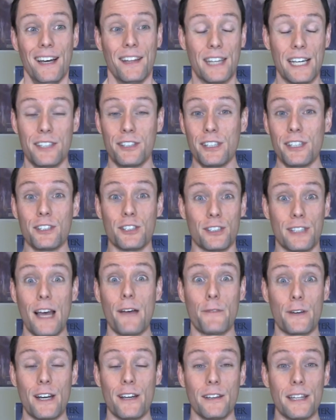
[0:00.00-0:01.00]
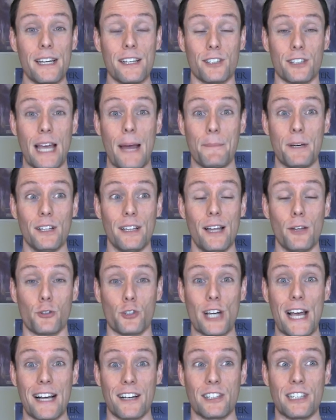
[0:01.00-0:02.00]
This is definitely Samuel L.
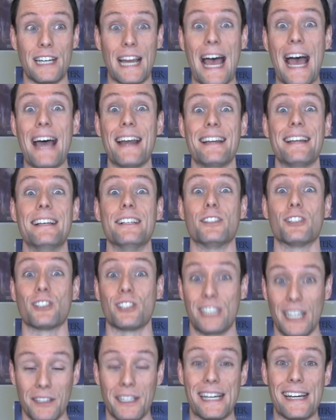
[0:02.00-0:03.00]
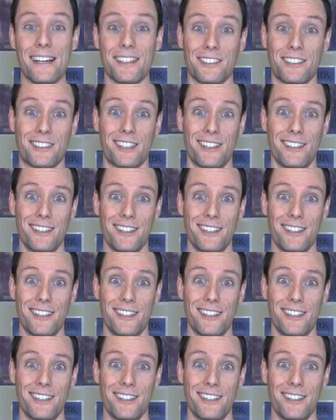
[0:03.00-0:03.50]
Jackson at his silliest.